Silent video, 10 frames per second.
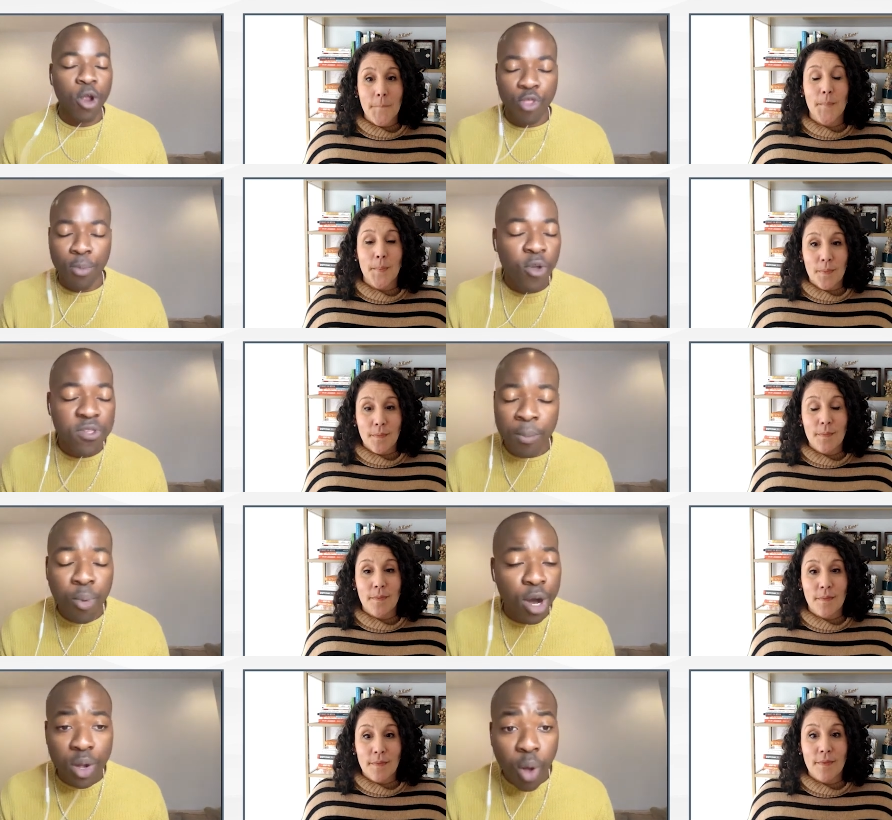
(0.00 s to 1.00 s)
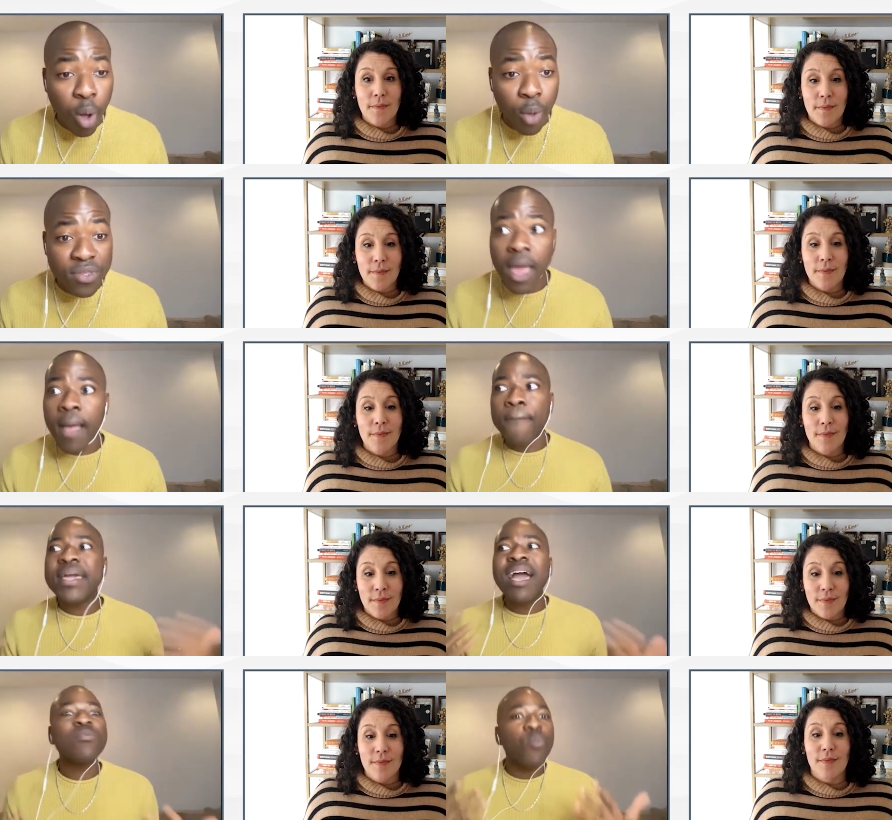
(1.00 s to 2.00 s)
Speaker 1: their most important goals
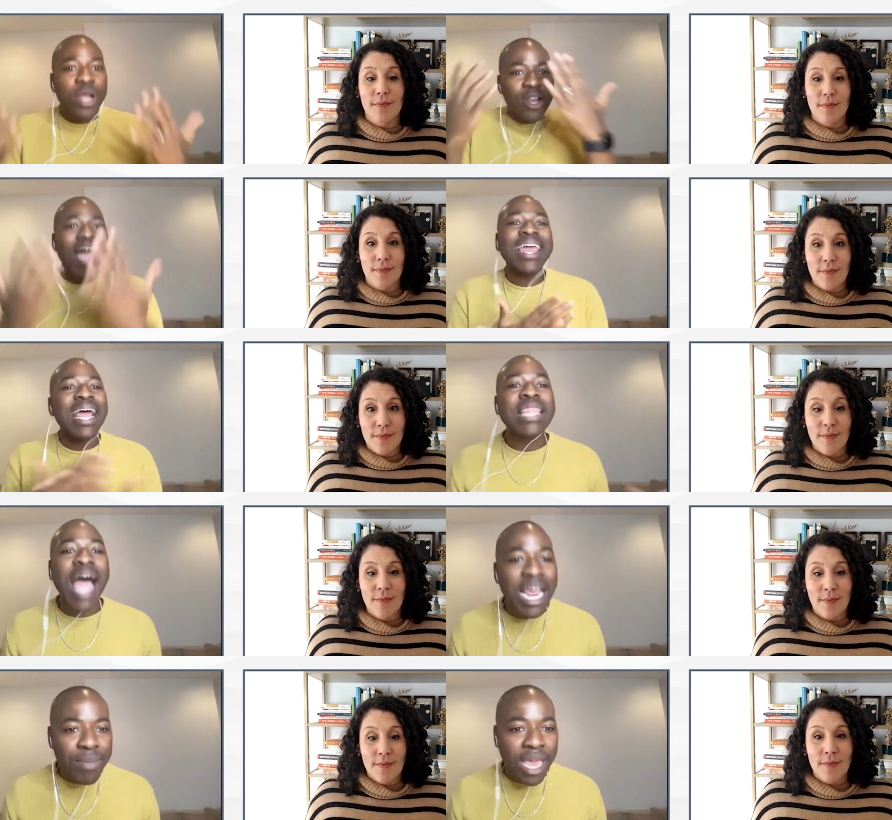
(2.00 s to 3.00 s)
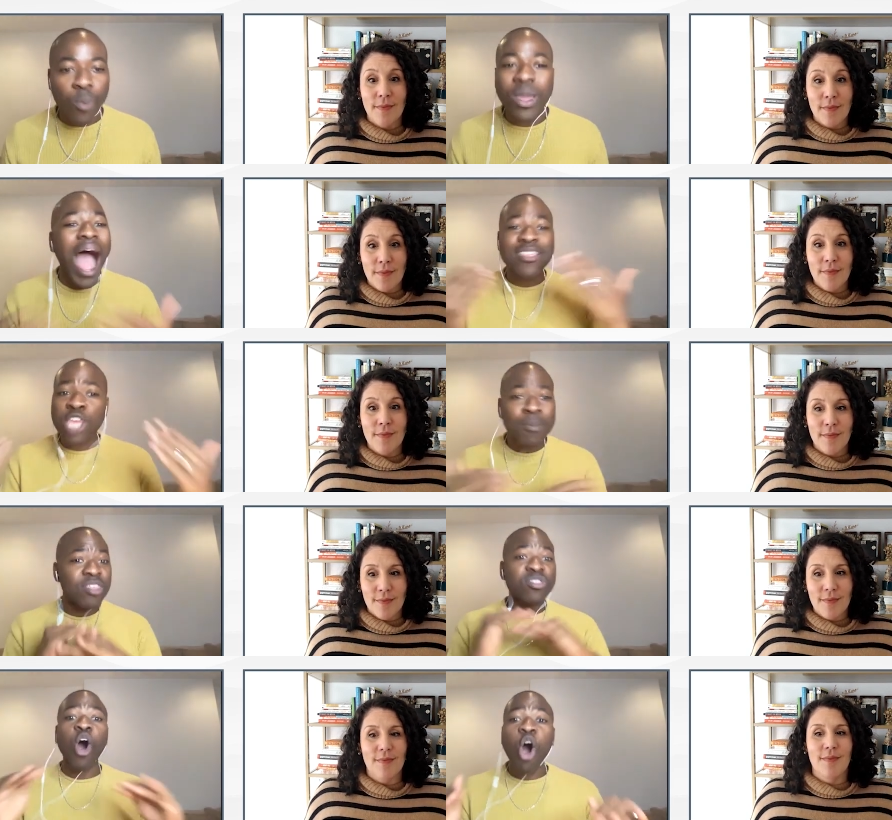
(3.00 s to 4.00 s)
because we're not in alignment. We I talk about this
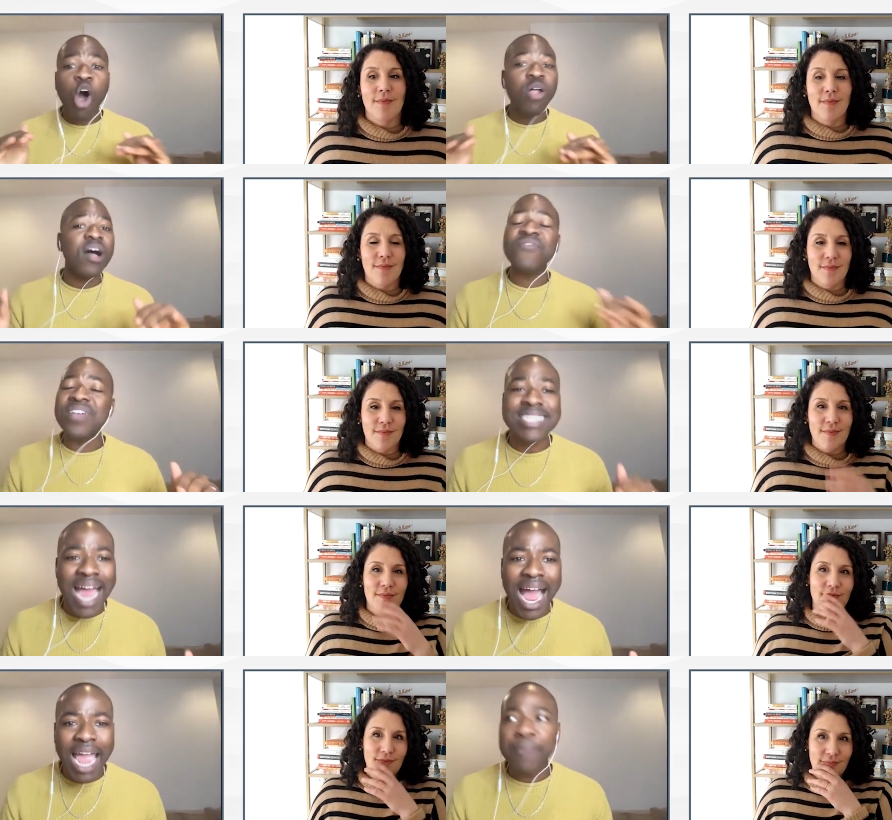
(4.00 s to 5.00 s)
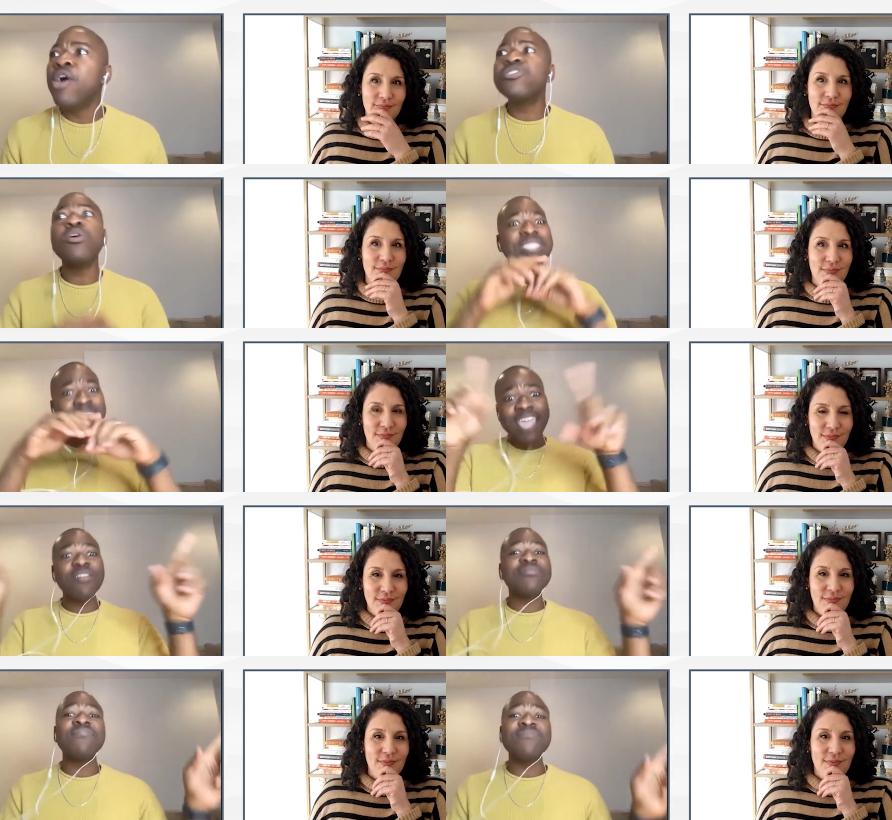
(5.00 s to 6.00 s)
all of the time. So take yourself